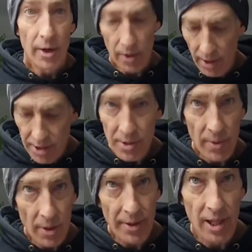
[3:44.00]
guys, so we've
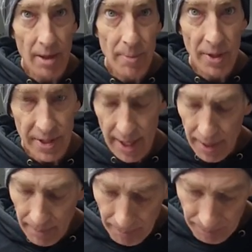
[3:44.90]
got the glove box out.
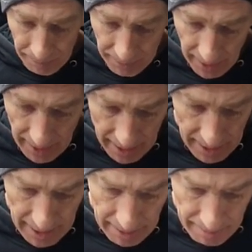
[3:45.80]

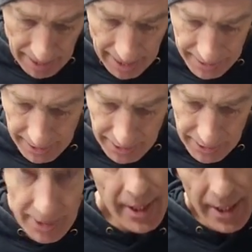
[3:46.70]
Um, as you can
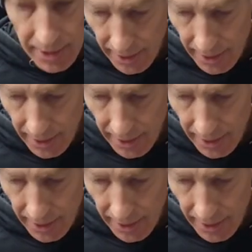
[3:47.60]
see, so